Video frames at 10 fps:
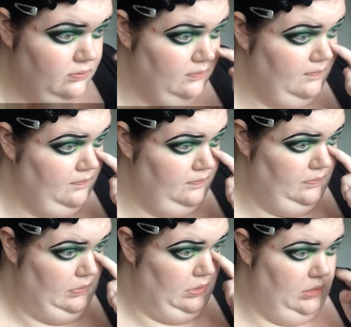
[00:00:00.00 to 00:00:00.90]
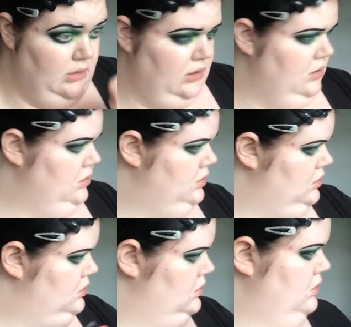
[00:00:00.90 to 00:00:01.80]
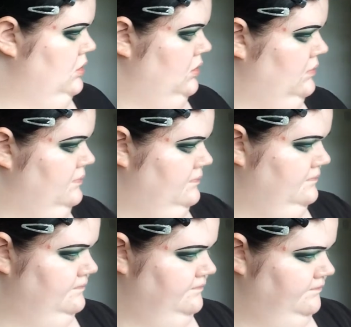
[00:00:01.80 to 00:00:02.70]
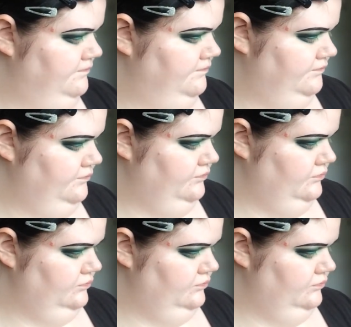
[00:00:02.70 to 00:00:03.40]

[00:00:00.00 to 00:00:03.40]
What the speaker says: Nobody speaks.